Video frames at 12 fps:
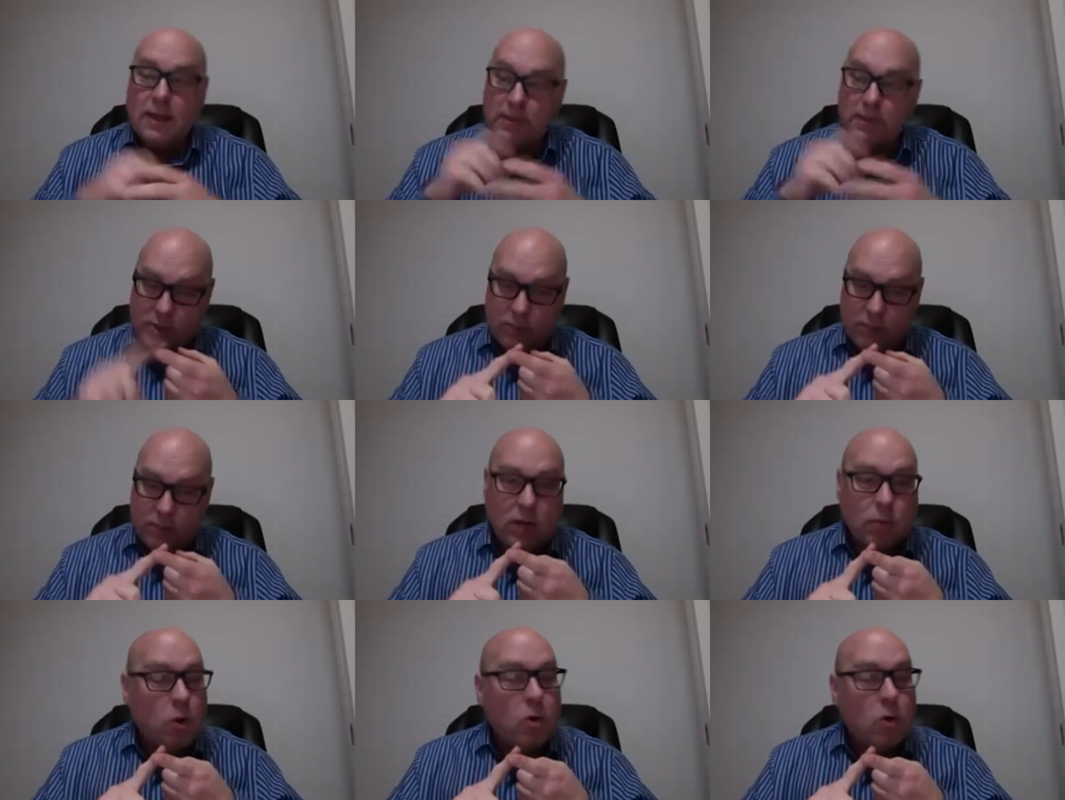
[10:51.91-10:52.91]
This could be a
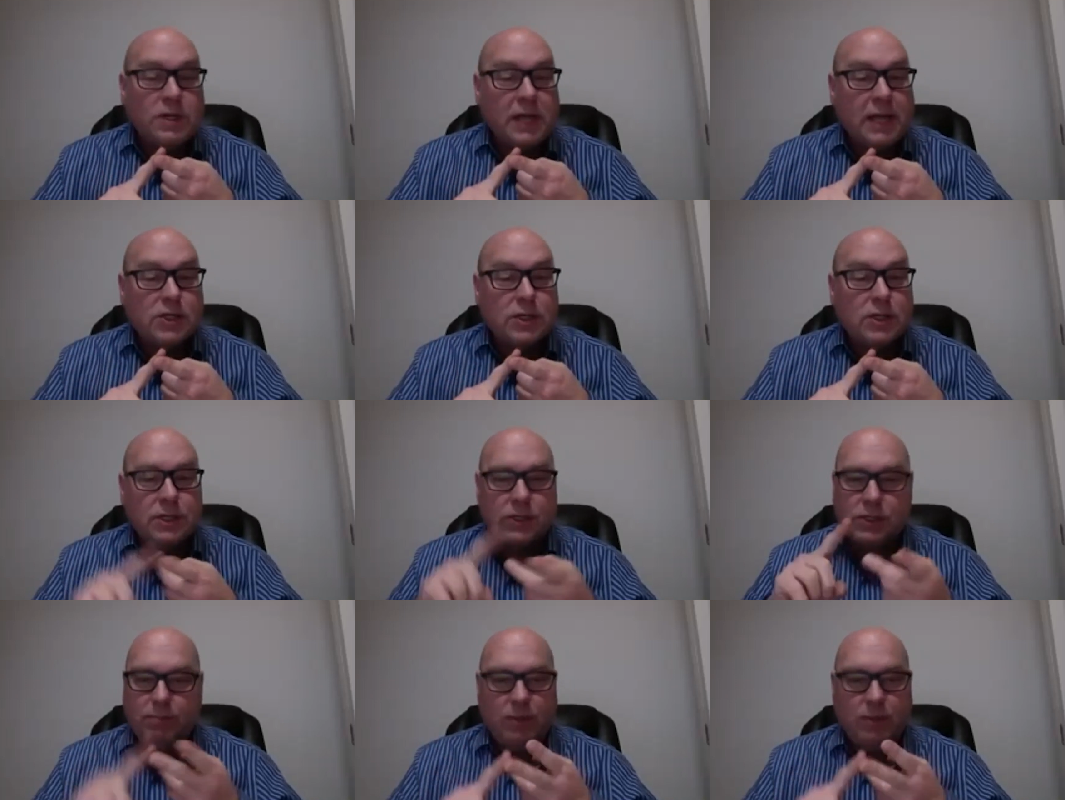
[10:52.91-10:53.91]
rogue nation. This
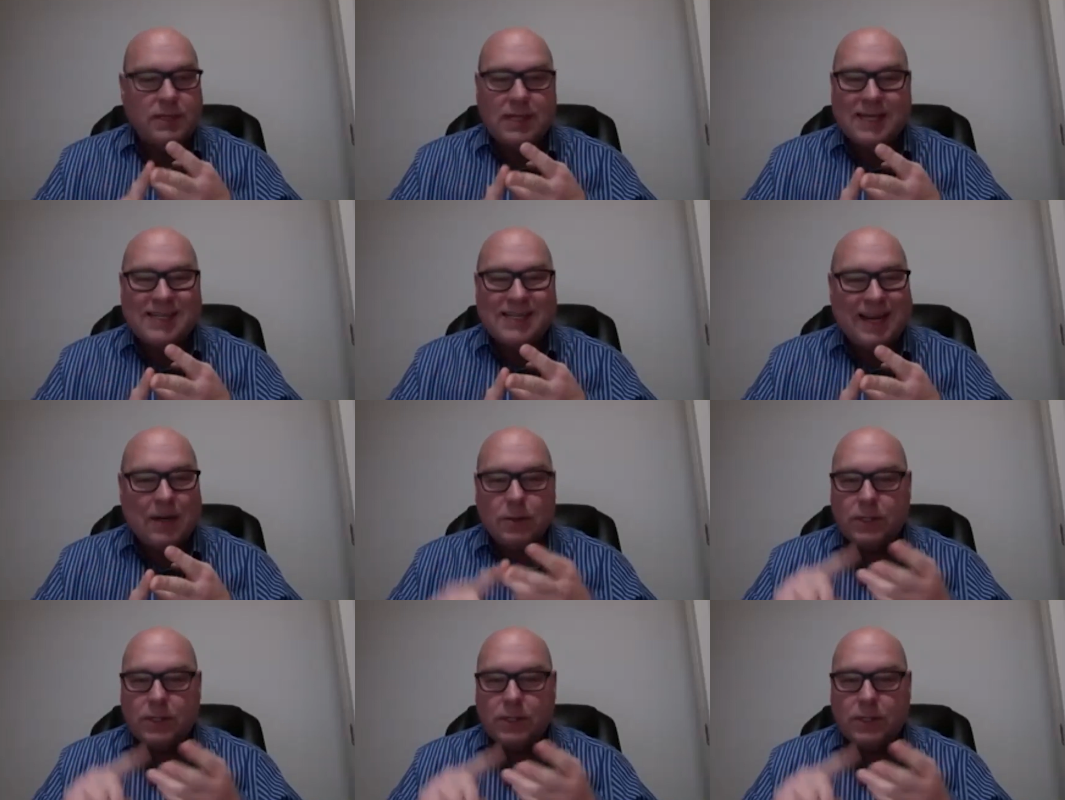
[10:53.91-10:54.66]
could be a dictator.